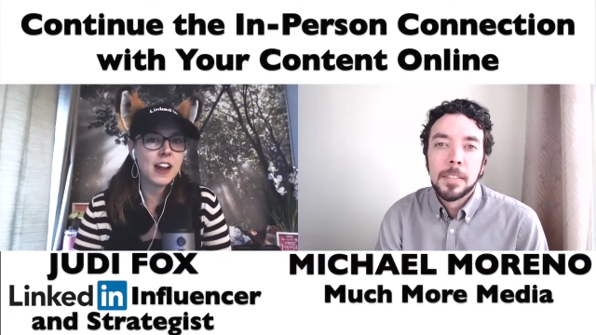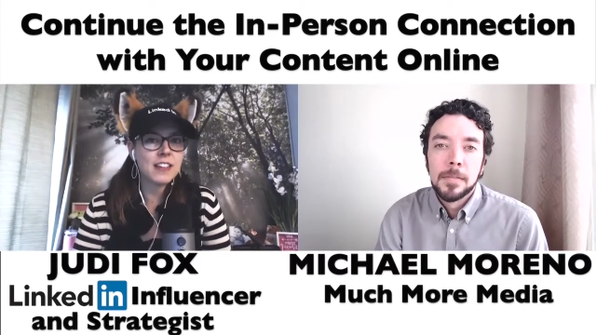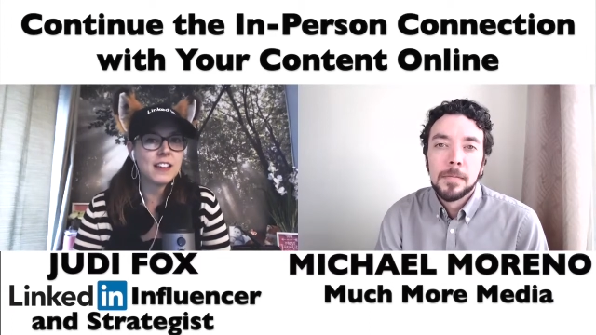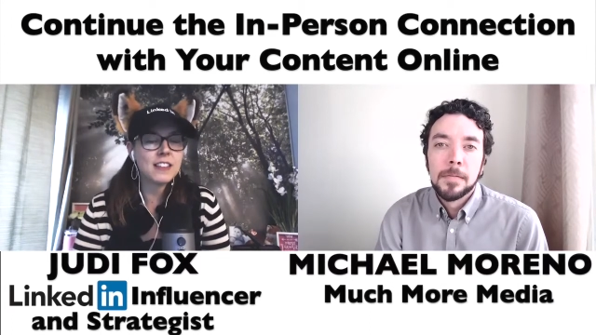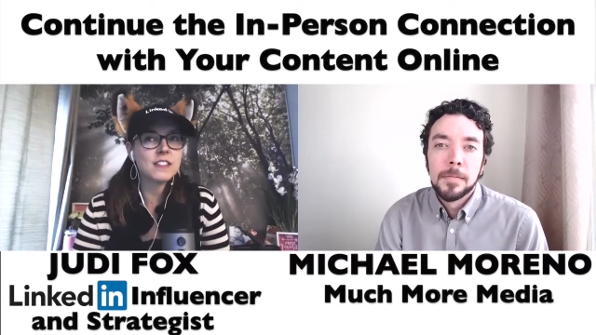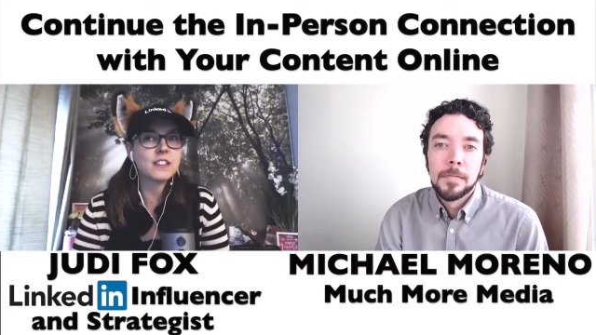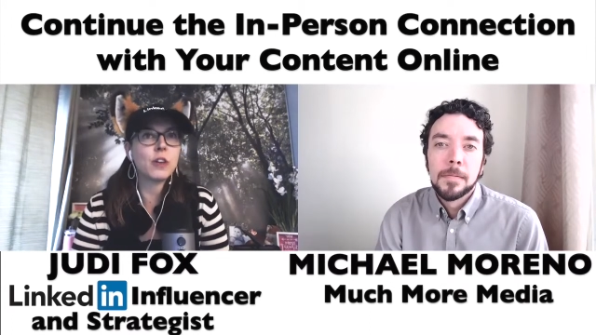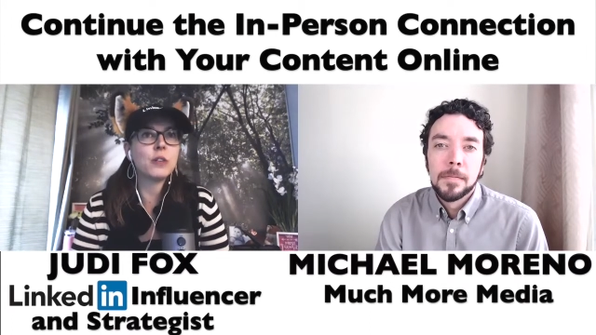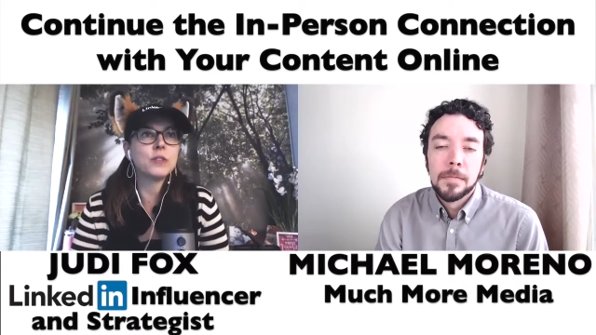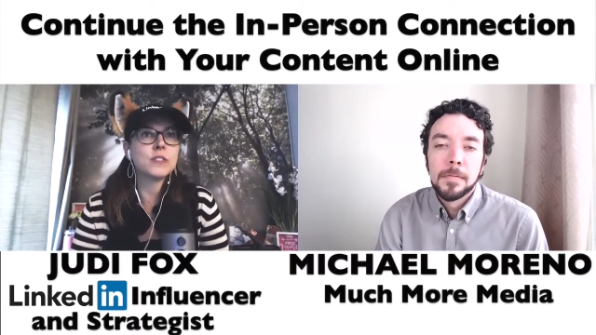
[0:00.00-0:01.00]
Speaker 1: And I think
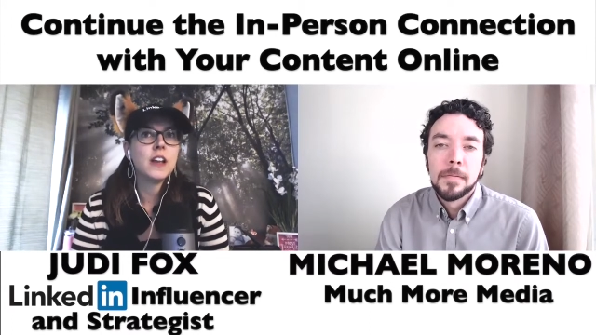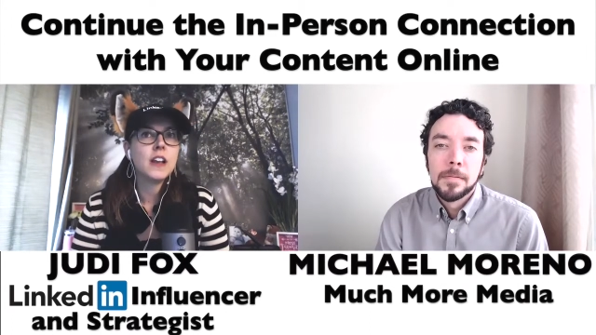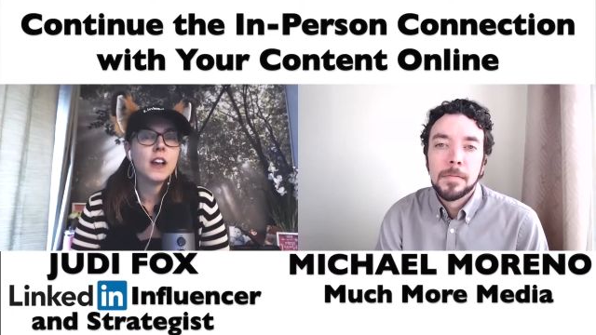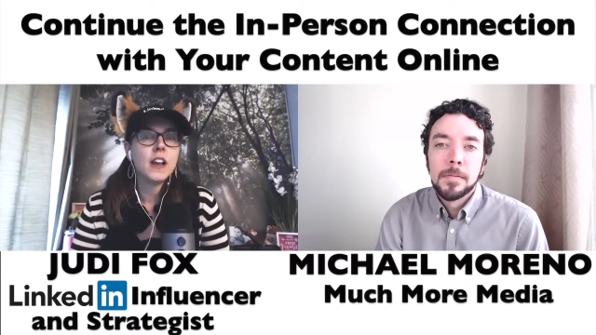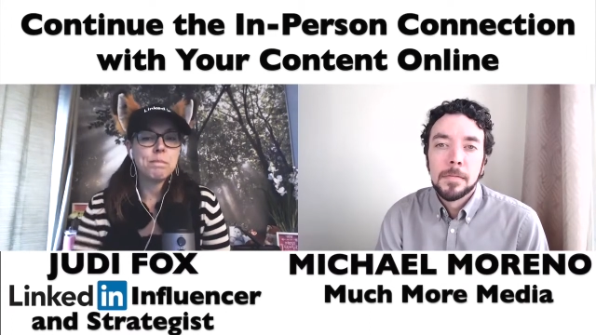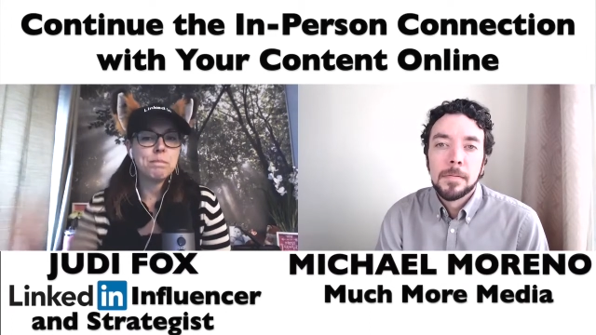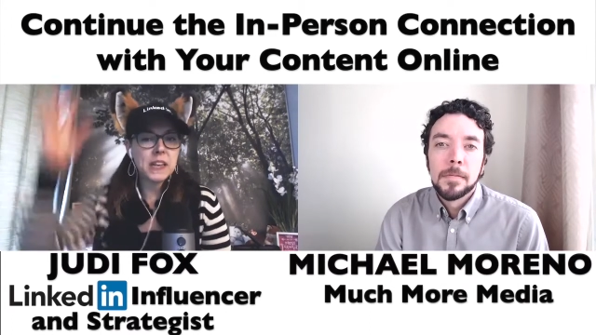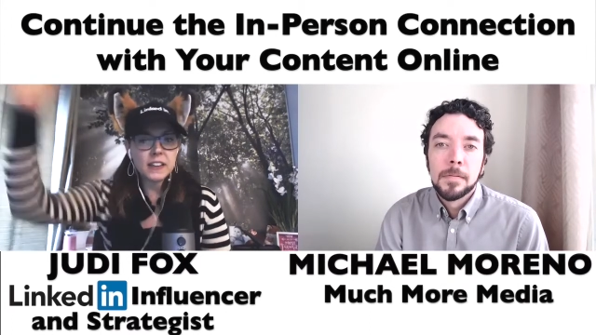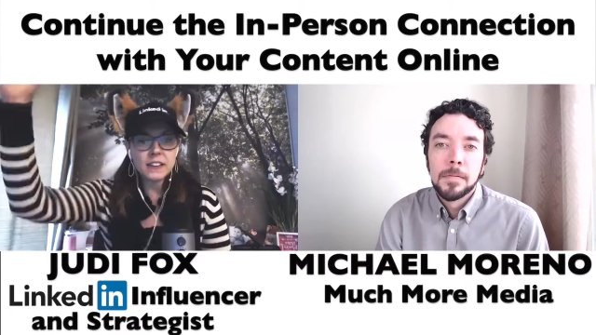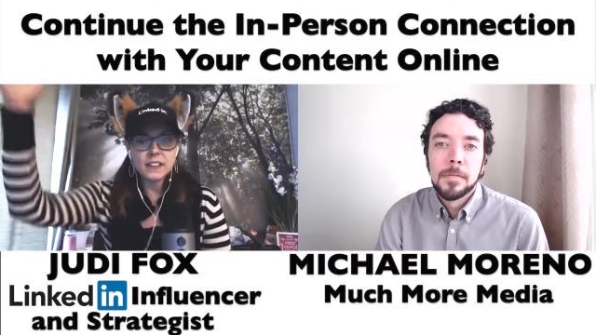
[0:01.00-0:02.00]
this goes
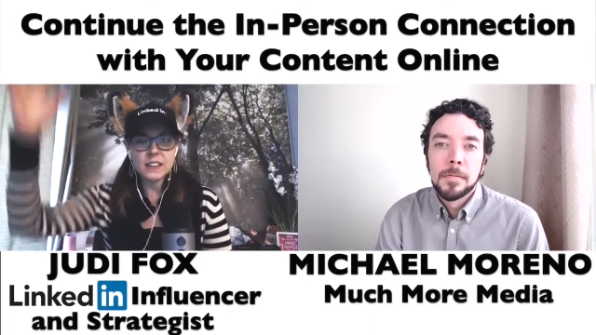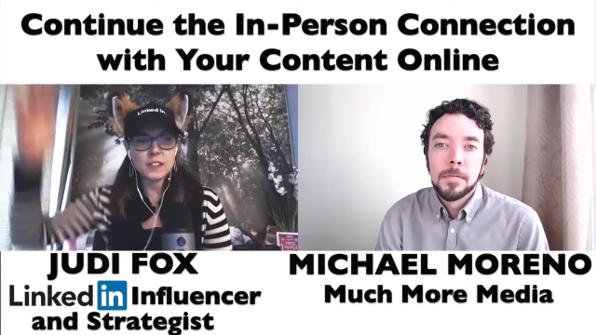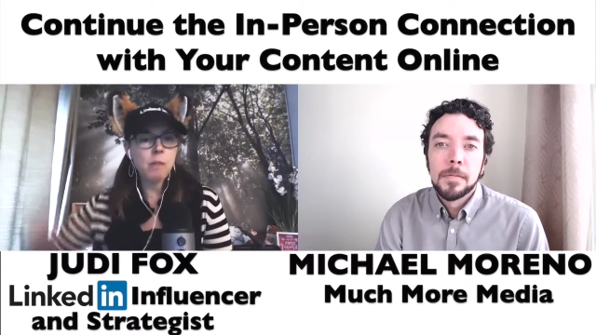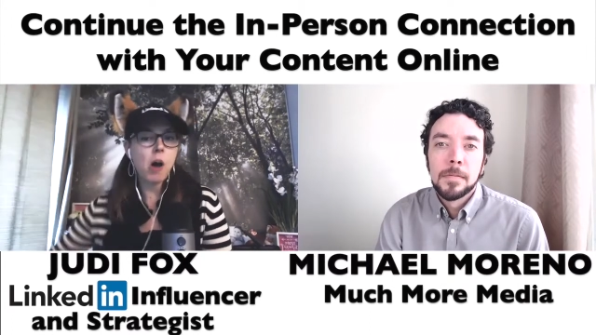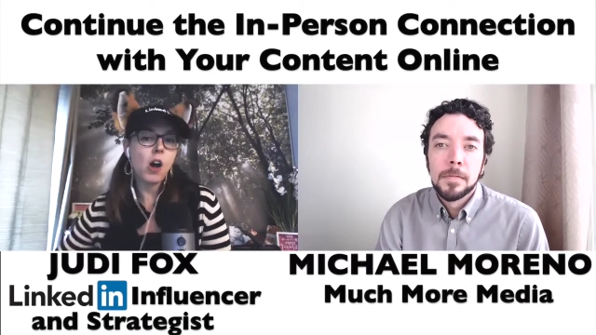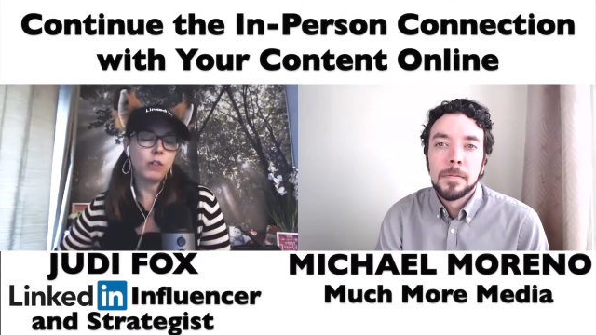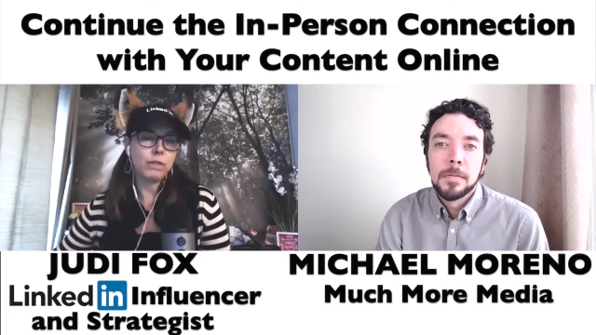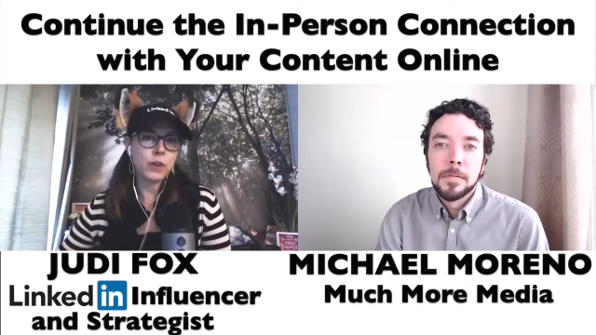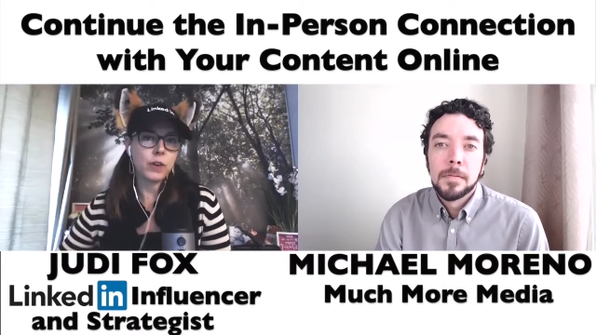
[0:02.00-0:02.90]
big to small.